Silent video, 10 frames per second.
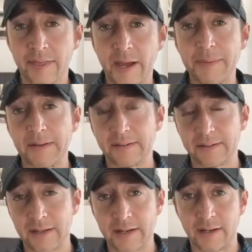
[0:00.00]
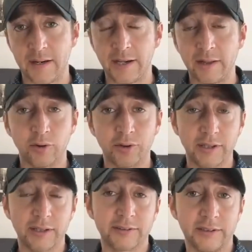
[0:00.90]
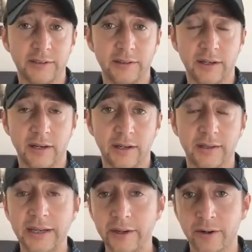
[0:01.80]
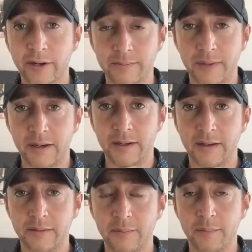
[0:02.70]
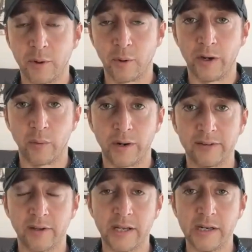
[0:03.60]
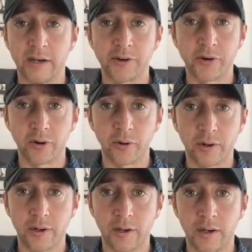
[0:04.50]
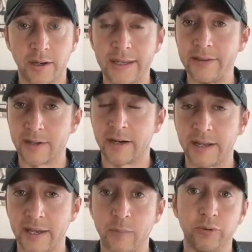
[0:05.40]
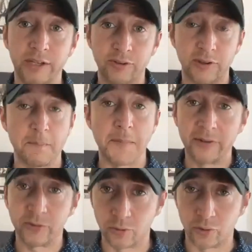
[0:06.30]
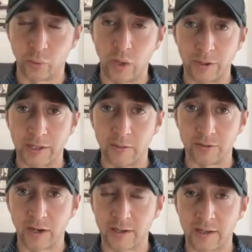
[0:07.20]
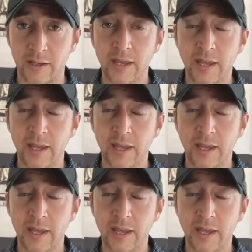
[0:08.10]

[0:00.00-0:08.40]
That being said, I learned a lesson later in my career when I studied under Keith Cunningham, who was actually the mentor to Robert Kiyosaki.